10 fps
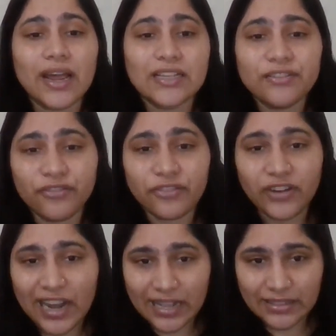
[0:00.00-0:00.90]
As a
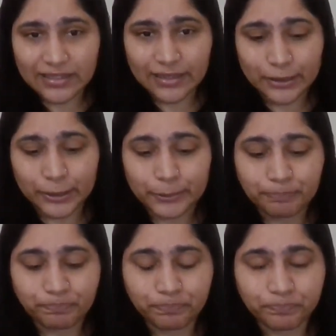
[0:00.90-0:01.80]
freelancer,
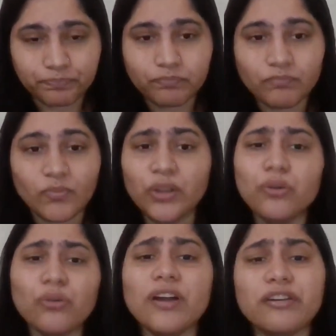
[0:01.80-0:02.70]

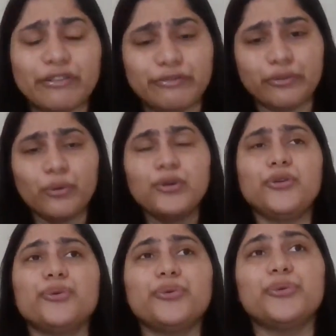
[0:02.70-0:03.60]
you can't afford
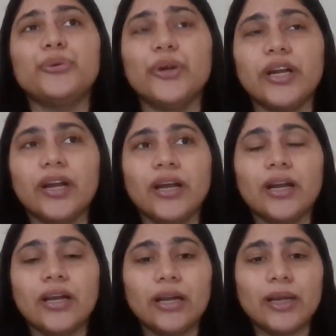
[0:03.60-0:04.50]

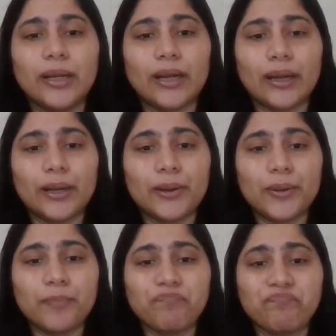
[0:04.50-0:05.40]

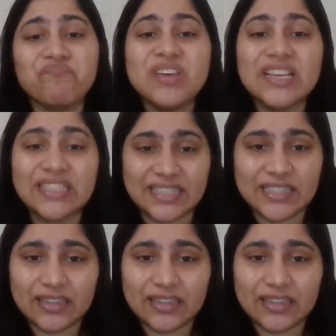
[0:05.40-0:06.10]
to miss